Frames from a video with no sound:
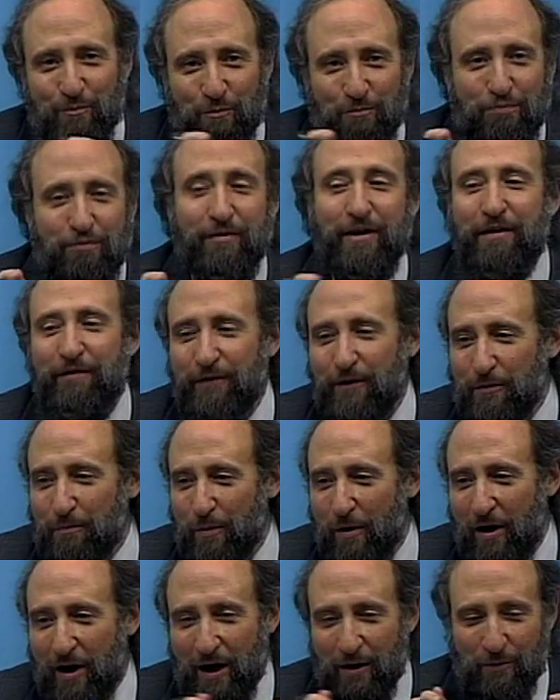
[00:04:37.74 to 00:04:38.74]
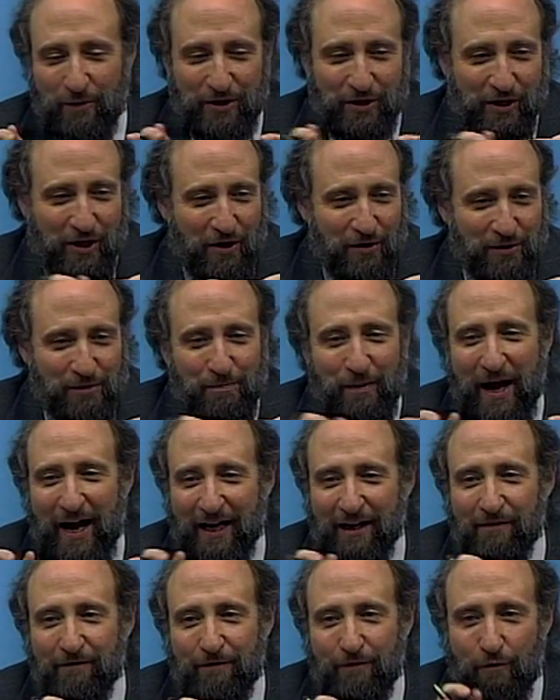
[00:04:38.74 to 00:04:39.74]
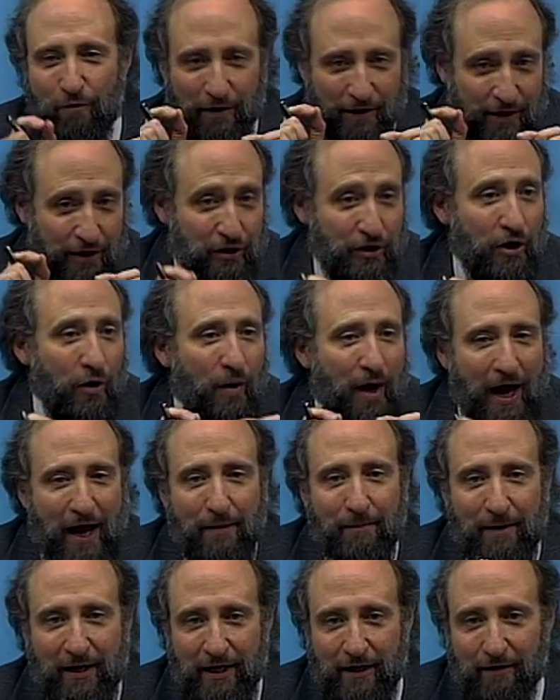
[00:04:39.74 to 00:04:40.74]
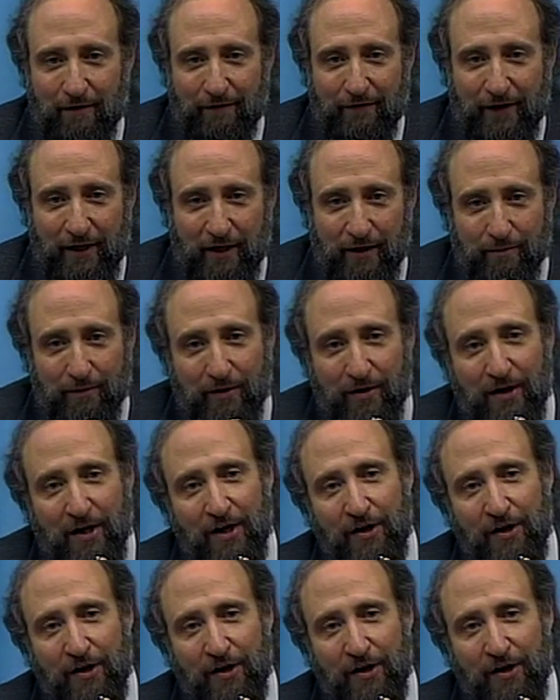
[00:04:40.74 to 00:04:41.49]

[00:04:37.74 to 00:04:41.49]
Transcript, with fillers: preview bar which goes back and forth to show how many are available.